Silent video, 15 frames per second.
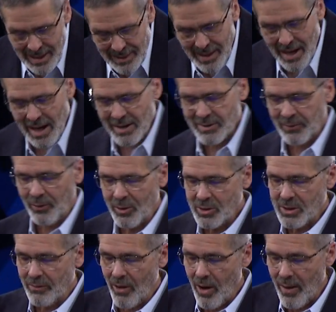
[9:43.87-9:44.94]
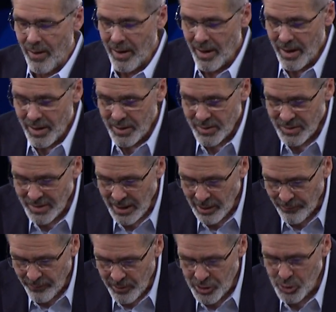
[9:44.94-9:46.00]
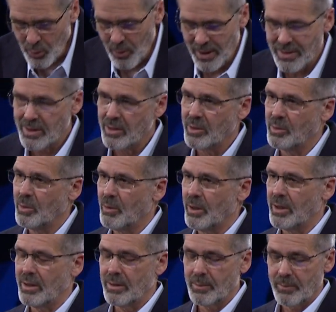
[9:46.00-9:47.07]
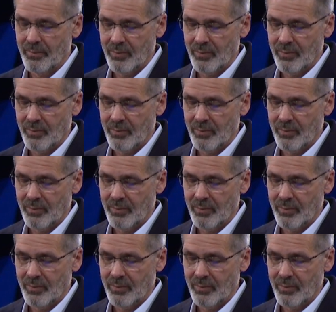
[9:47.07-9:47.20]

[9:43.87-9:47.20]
let us first of all sing for joy to the Lord.